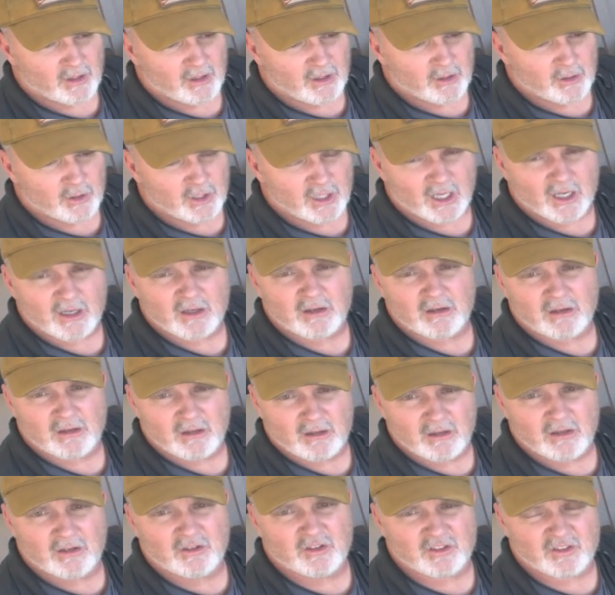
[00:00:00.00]

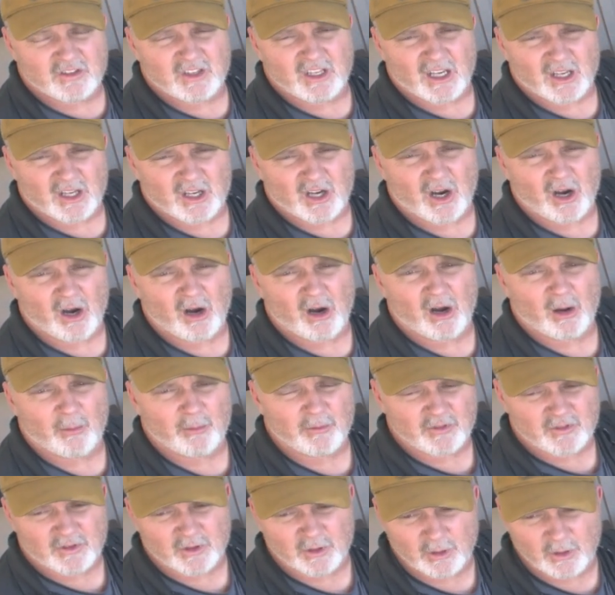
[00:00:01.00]
you just get
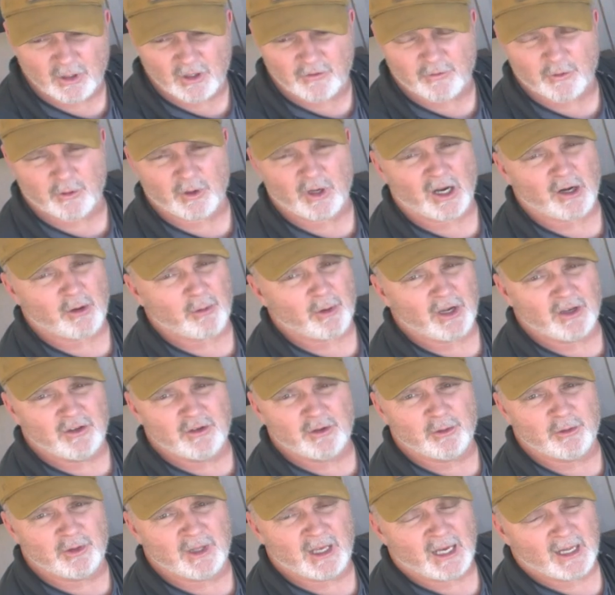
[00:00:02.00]
calm. So if you're not already
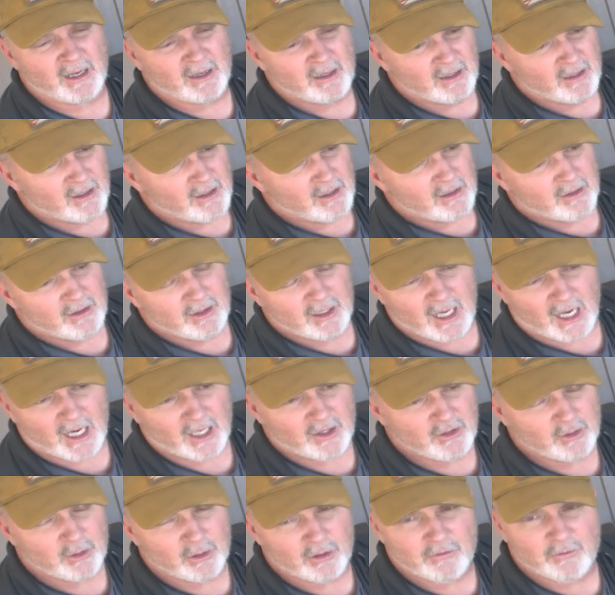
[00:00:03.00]
doing that, you got
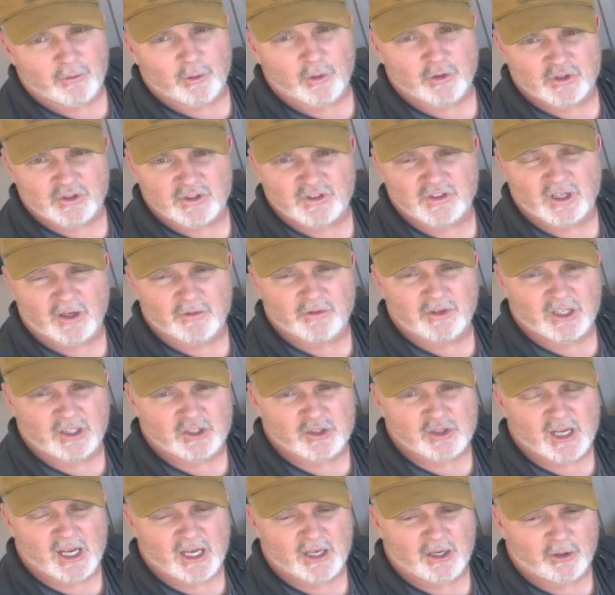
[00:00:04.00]
to do it. Force yourself to
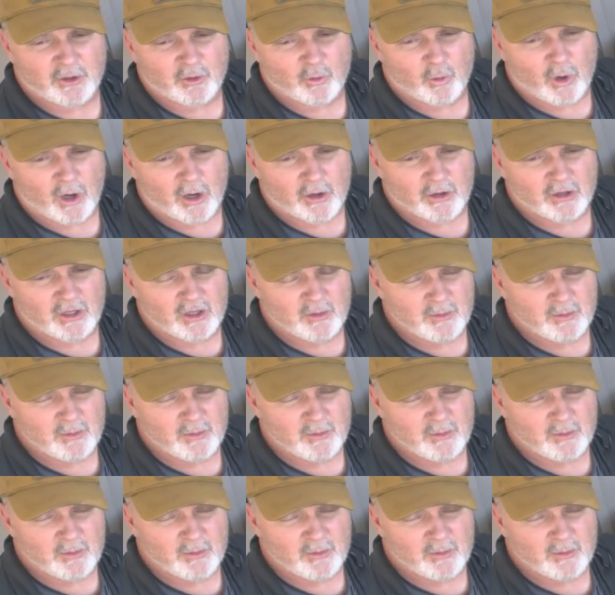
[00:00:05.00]
get your head underwater